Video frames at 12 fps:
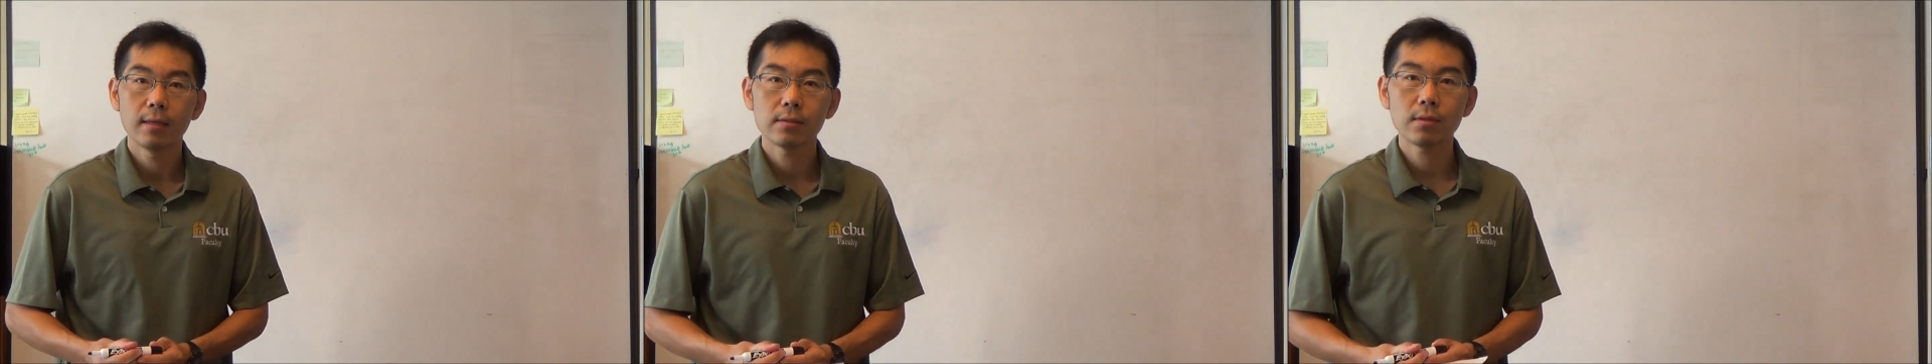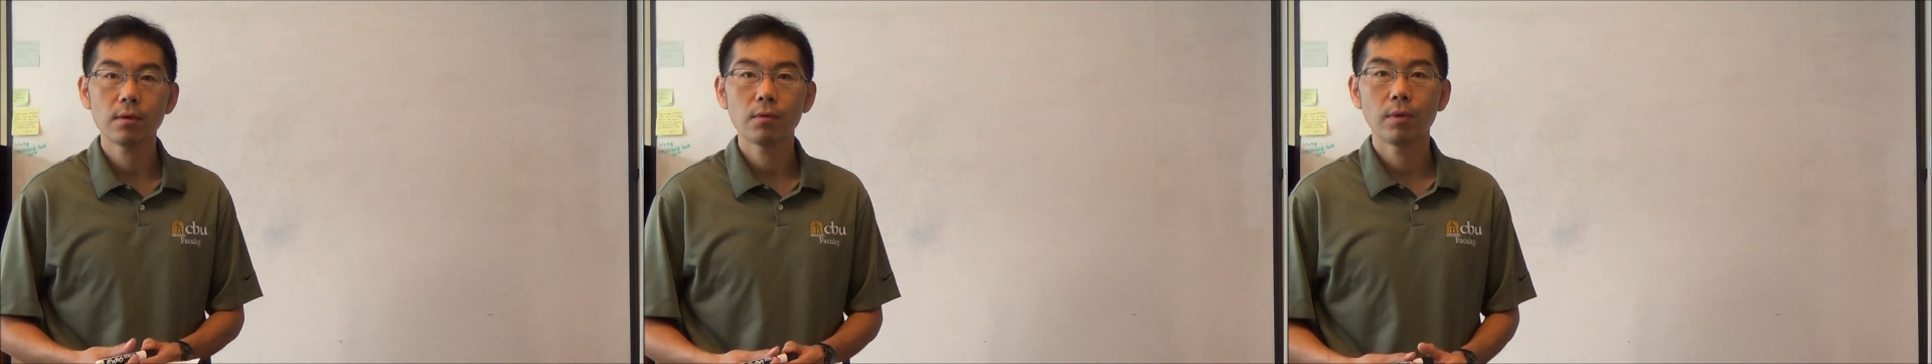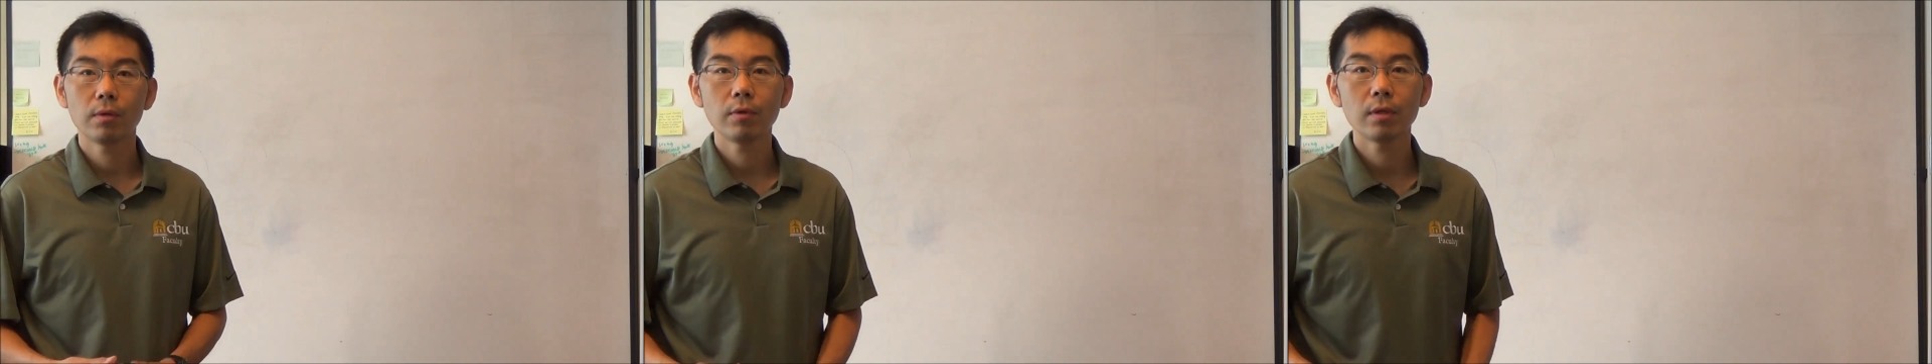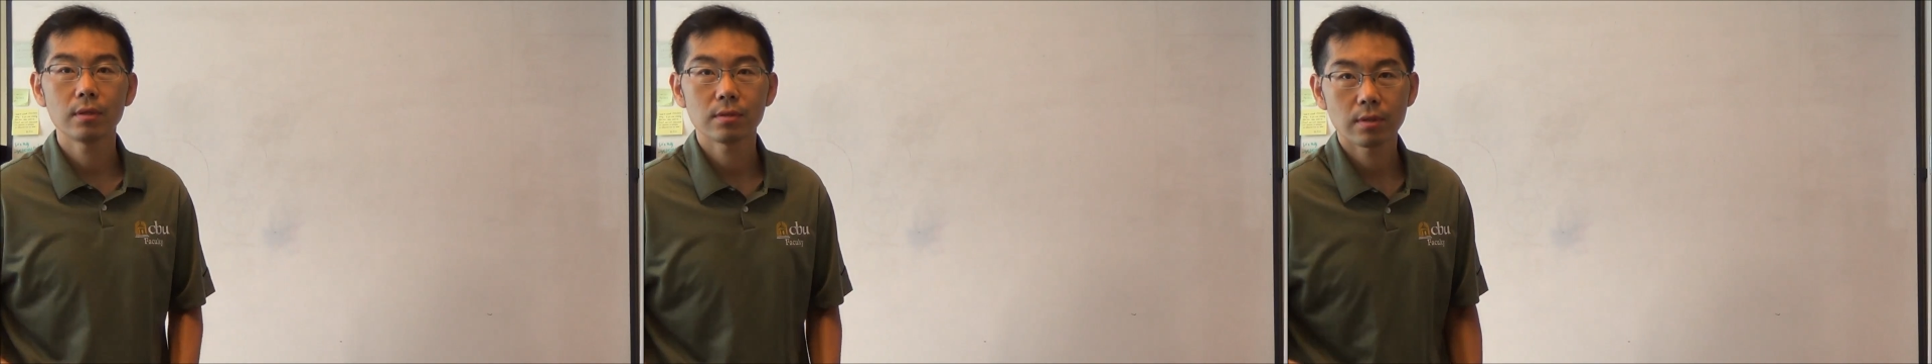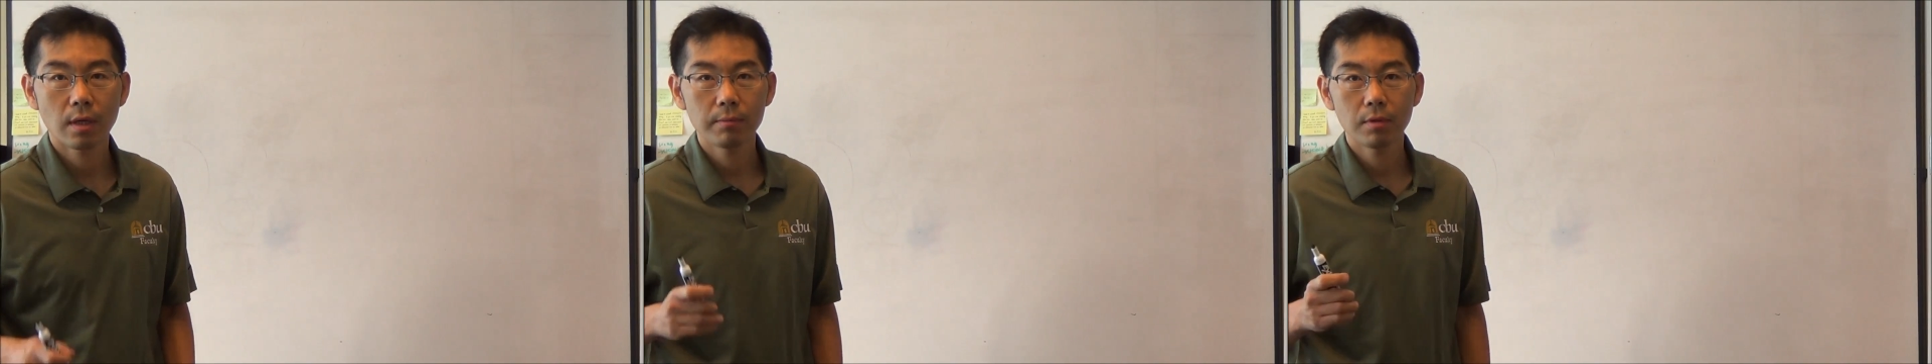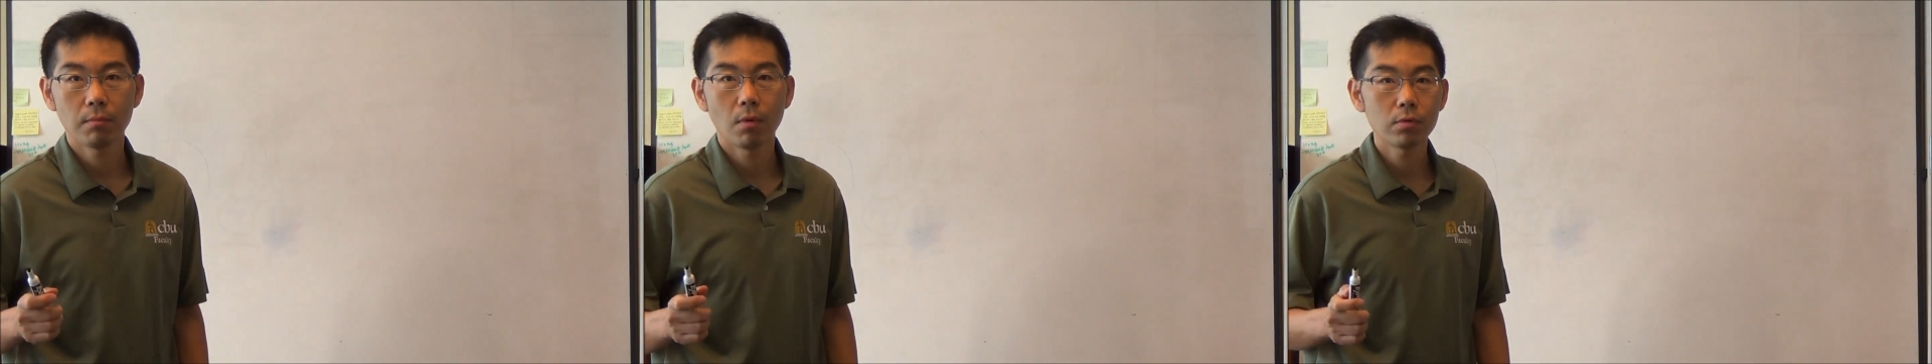So when we
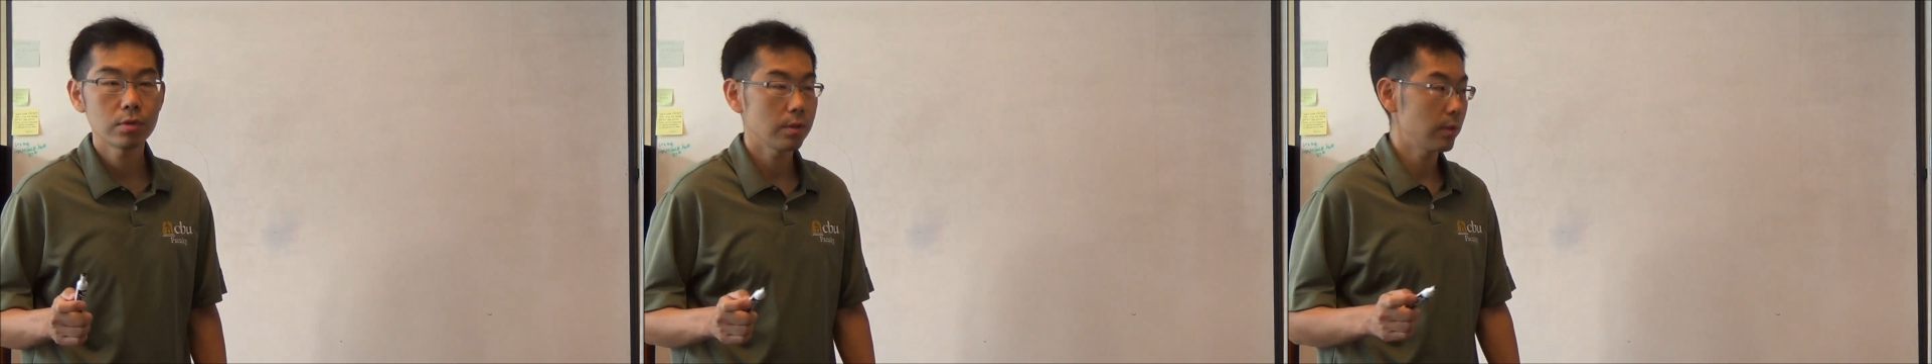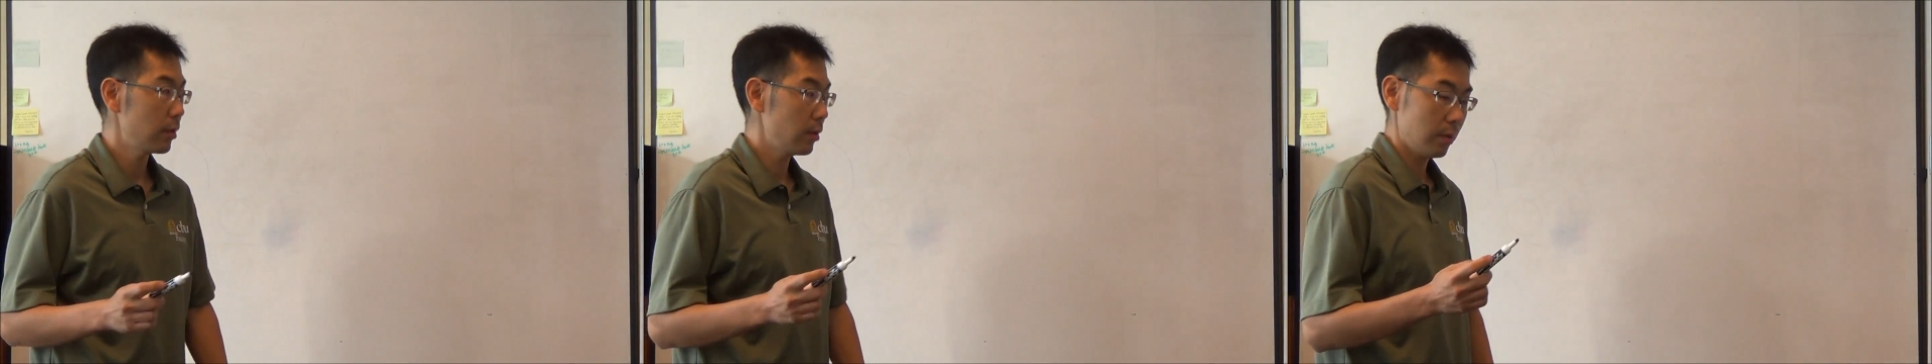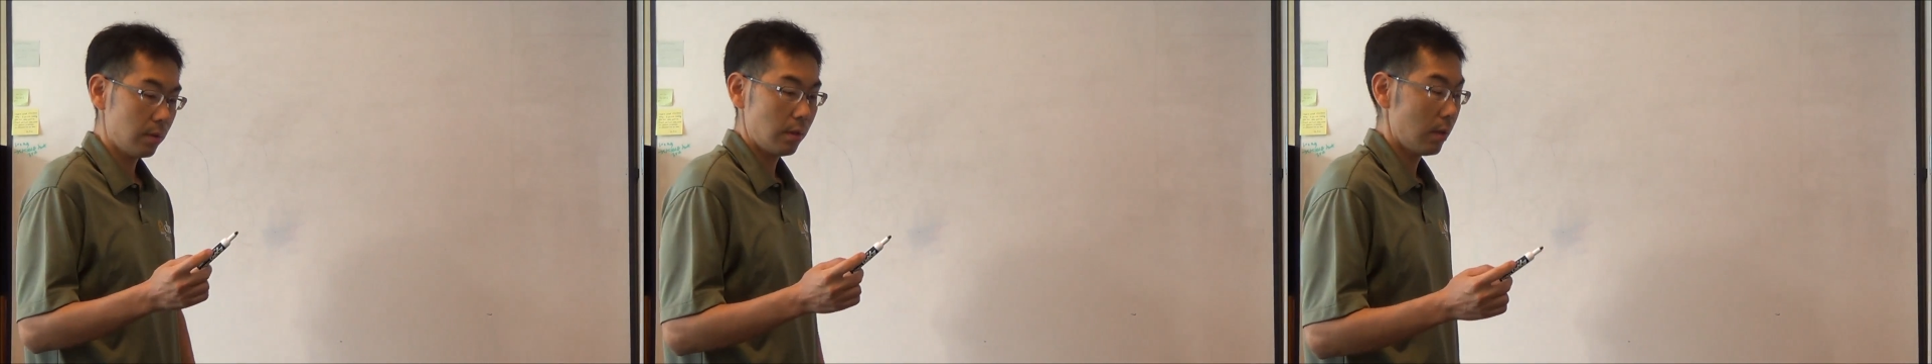describe the motion,